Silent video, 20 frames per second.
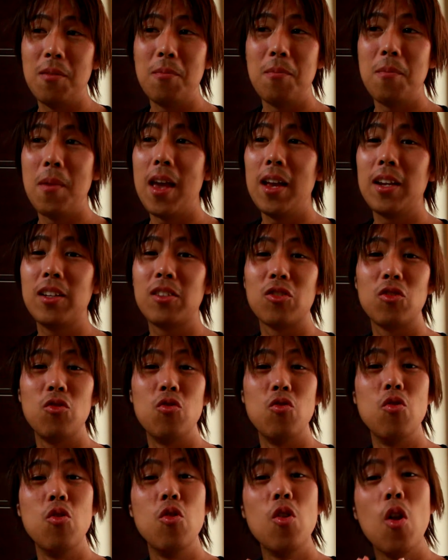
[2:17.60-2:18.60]
makes
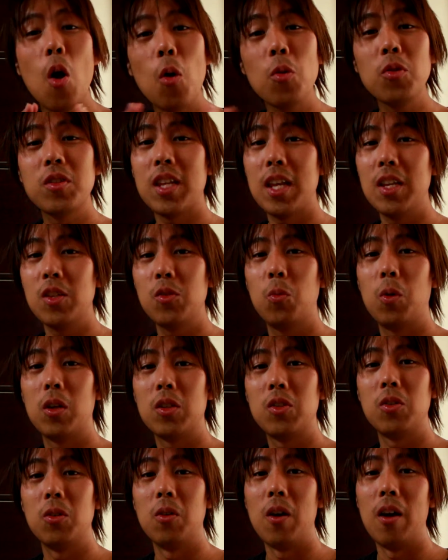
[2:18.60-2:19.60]
no sense
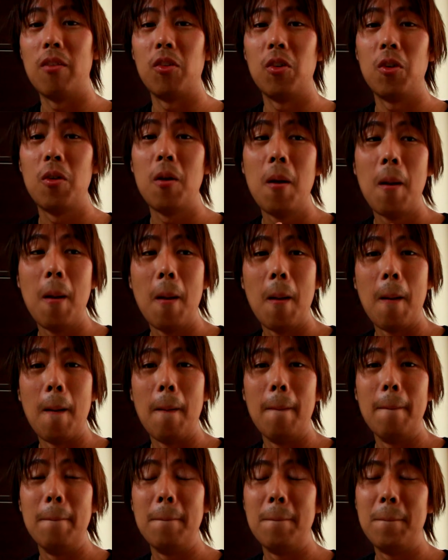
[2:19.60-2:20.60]
whatsoever.
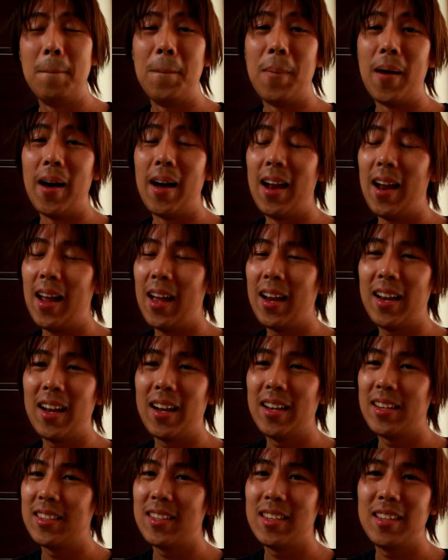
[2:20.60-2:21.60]
But I
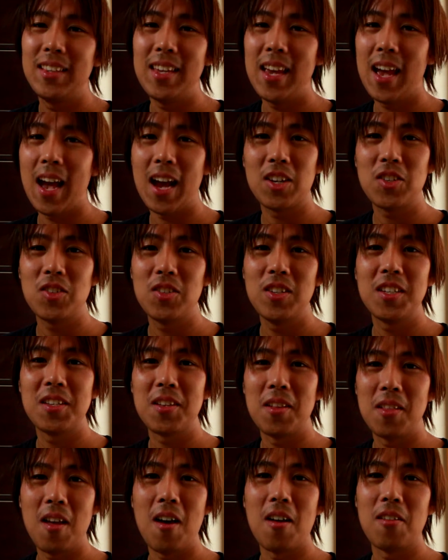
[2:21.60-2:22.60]
gotta say, the action is
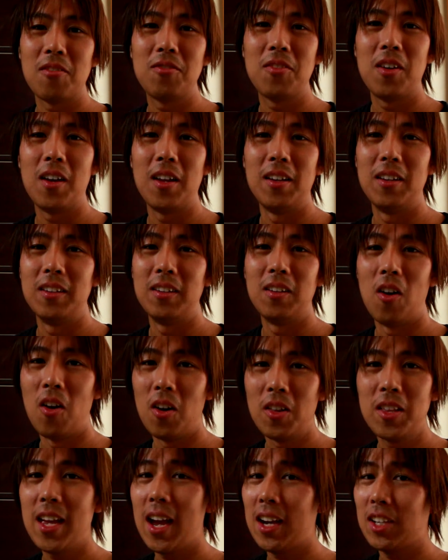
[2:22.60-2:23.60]
a lot of fun.
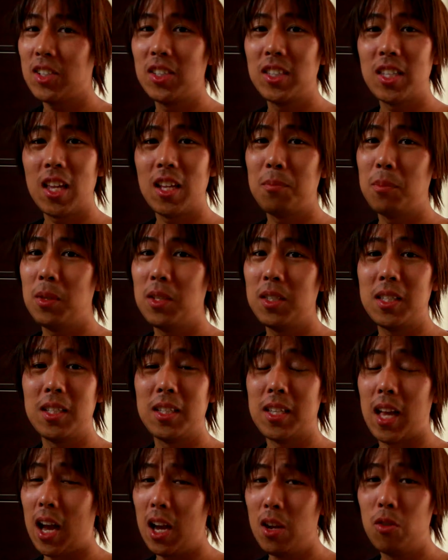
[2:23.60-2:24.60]
All the action set
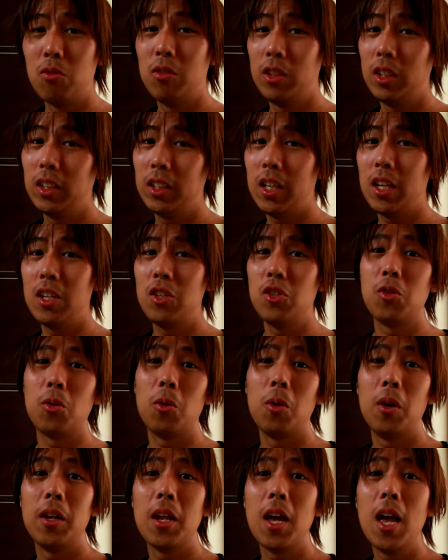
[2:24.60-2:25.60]
pieces I really
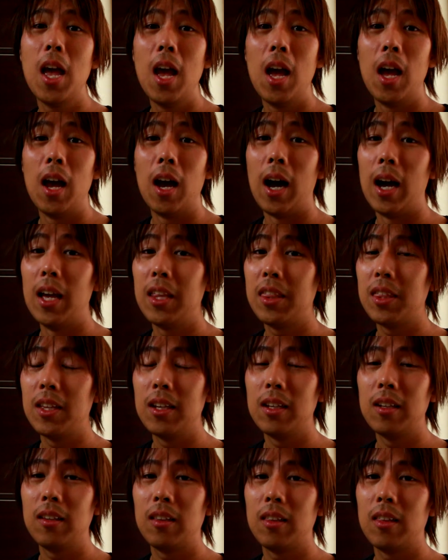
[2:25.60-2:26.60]
enjoyed. I
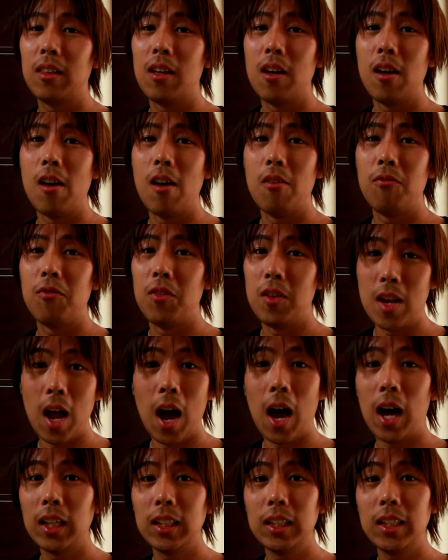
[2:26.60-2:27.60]
think the
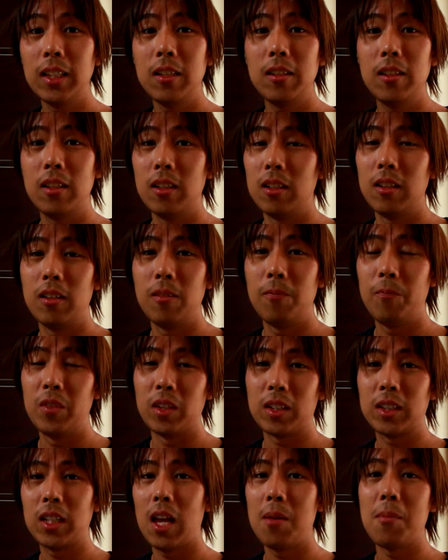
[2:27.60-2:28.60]
finale,
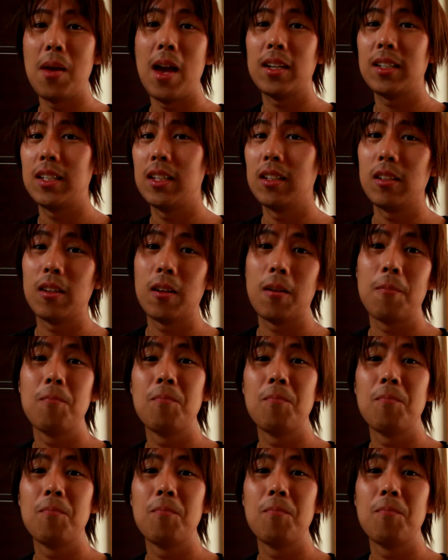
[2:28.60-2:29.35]
the climactic